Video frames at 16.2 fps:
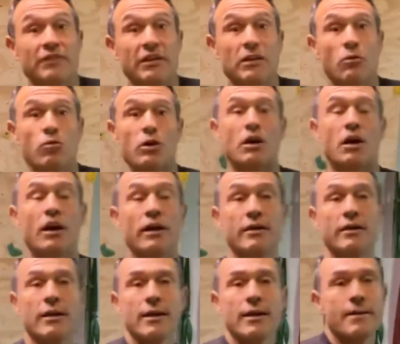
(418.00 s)
work on
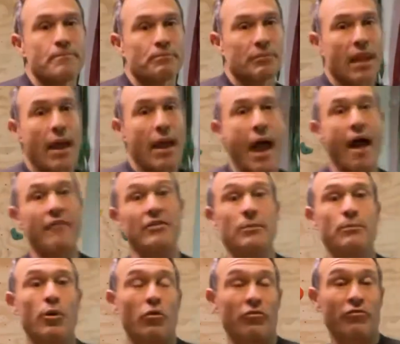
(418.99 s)
having
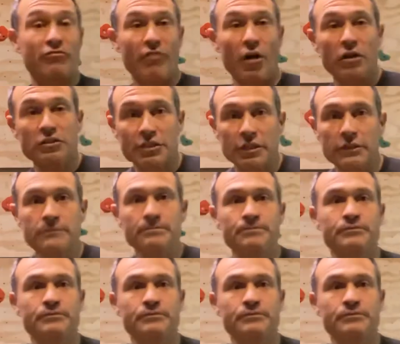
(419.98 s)
both function,